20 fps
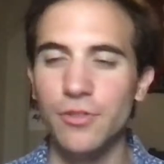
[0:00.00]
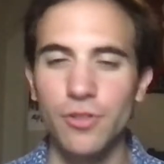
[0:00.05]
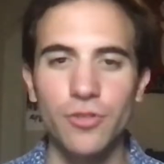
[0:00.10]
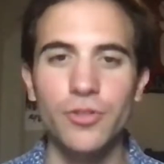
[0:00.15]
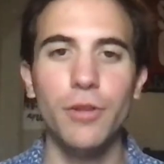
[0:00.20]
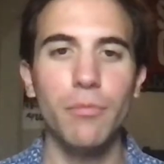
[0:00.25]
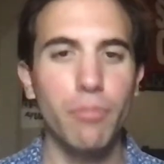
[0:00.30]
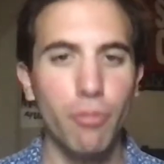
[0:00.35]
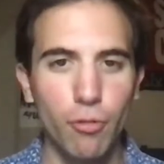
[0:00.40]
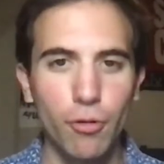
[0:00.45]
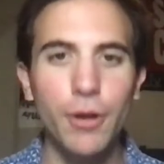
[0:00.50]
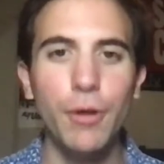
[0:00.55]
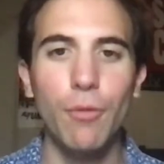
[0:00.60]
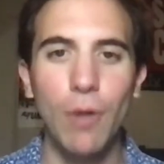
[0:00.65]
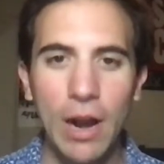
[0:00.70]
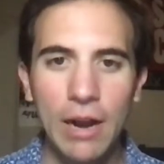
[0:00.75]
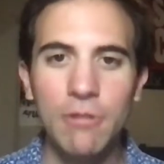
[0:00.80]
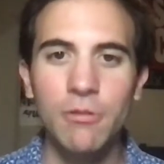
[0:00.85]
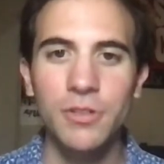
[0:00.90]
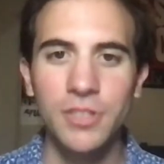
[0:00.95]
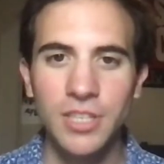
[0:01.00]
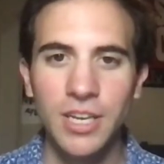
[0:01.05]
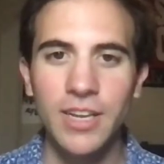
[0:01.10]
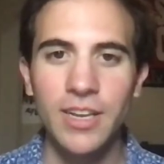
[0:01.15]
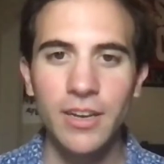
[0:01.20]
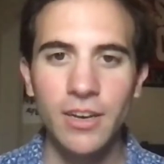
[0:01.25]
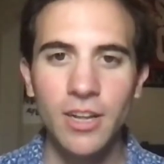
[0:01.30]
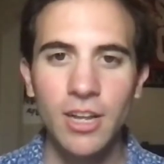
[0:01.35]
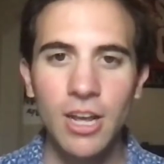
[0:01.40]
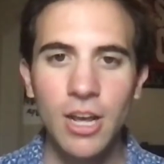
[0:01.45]
There's a
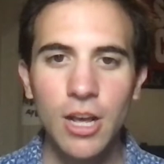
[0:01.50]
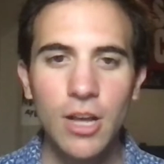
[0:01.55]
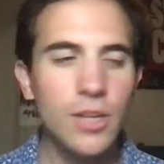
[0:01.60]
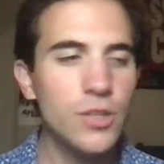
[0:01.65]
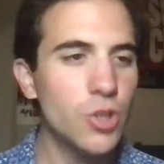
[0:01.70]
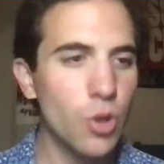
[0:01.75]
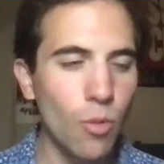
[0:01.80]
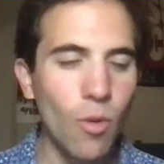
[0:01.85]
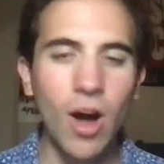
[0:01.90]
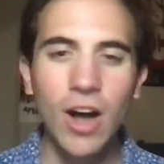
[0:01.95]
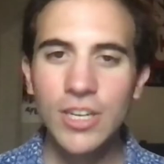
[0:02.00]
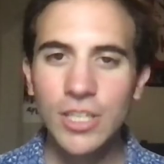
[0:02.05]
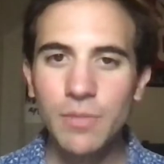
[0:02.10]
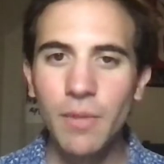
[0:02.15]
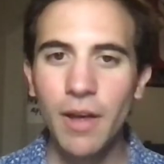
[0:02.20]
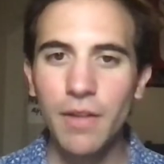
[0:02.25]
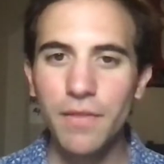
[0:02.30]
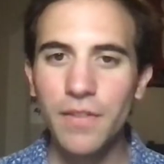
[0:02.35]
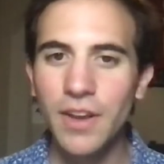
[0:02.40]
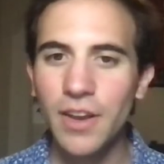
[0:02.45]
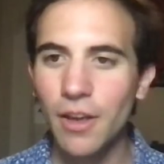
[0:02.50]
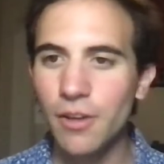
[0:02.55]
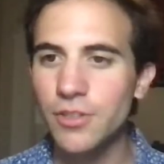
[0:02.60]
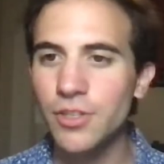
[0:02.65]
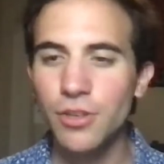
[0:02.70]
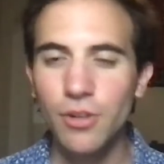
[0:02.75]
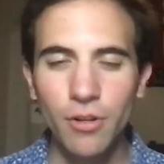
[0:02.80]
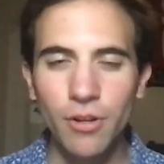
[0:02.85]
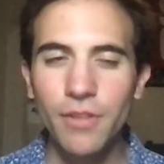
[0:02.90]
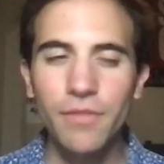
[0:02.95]
prerequisite to watch my videos.
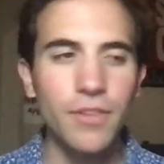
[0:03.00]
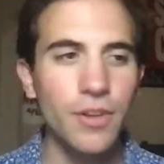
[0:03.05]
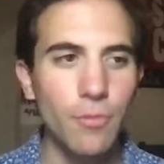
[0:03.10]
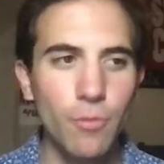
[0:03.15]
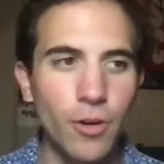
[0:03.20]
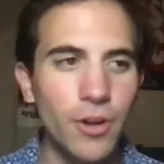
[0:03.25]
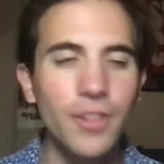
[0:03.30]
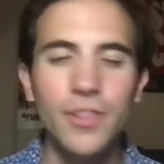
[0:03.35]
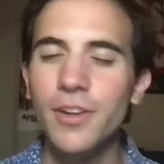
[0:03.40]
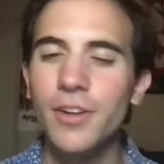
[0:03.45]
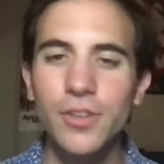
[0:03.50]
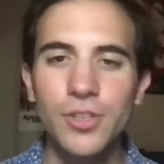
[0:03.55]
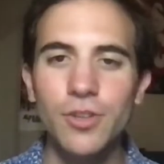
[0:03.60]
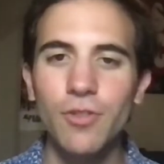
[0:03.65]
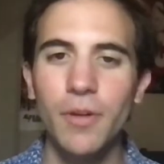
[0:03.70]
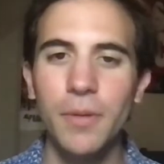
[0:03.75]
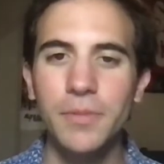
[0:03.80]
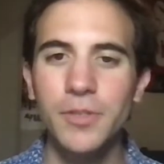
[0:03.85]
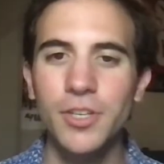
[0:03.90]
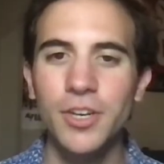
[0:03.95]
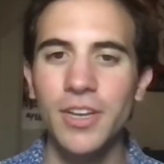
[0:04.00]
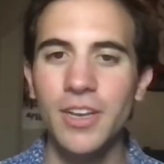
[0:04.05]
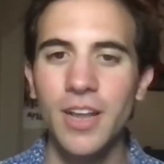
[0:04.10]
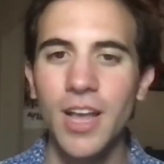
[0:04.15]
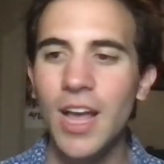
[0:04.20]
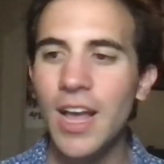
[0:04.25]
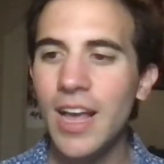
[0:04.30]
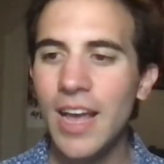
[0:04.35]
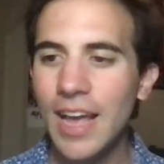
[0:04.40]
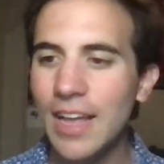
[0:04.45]
You don't even read the description.
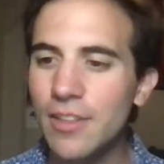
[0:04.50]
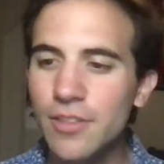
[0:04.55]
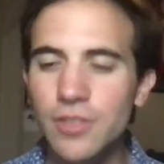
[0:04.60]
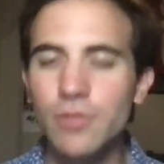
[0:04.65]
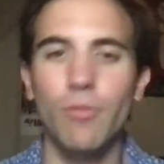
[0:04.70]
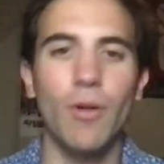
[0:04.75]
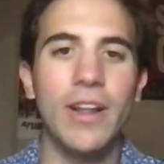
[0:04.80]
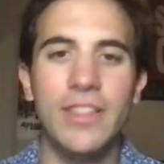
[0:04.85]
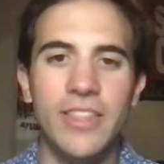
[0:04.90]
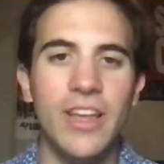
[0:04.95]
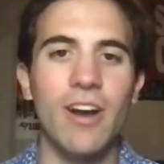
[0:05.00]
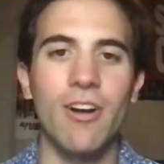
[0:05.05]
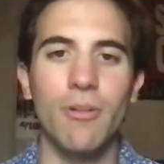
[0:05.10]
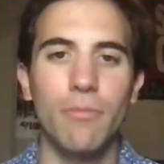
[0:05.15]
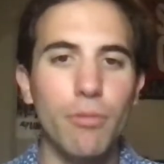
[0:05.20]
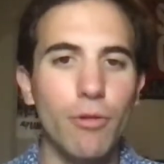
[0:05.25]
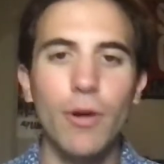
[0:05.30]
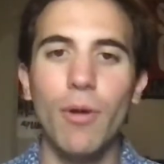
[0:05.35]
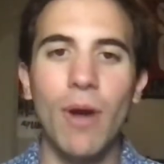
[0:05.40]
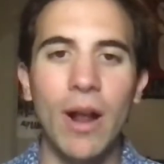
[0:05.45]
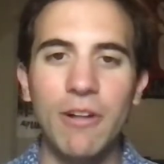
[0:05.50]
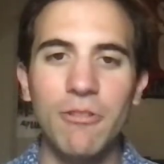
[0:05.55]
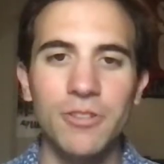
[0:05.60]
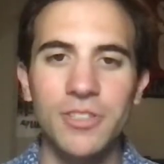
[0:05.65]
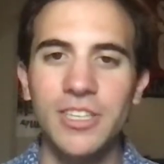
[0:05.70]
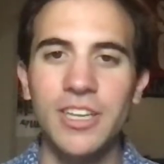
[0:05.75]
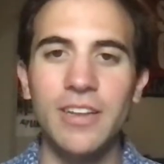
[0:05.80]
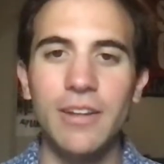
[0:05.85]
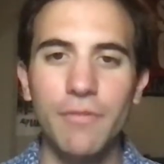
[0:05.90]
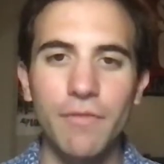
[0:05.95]
It's right there, prerequisite.